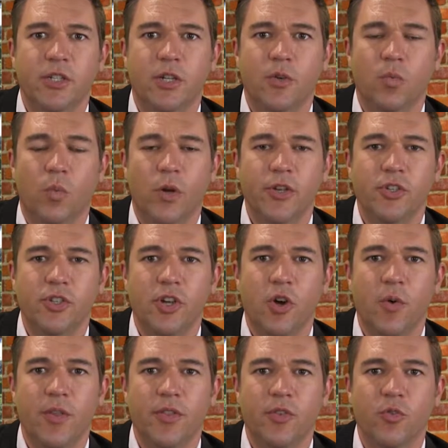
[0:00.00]
and 1
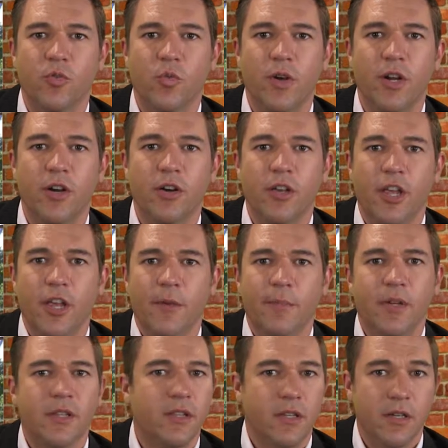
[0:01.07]
toe in the rear.
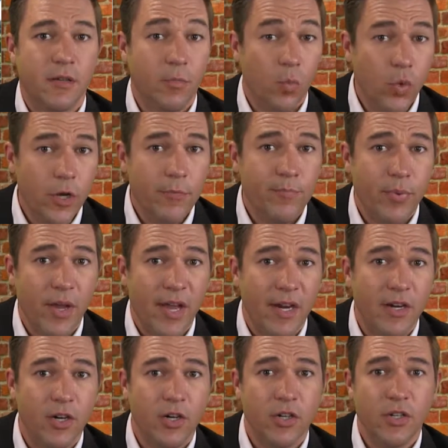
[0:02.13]
But the
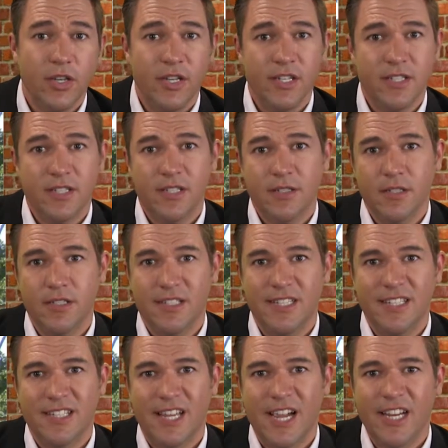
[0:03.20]
woodpecker, it's
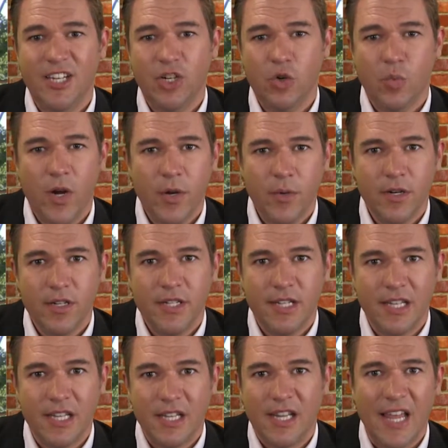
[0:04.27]
designed in a way where it
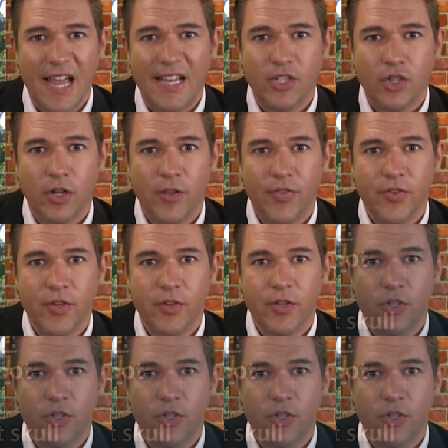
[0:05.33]
can latch onto the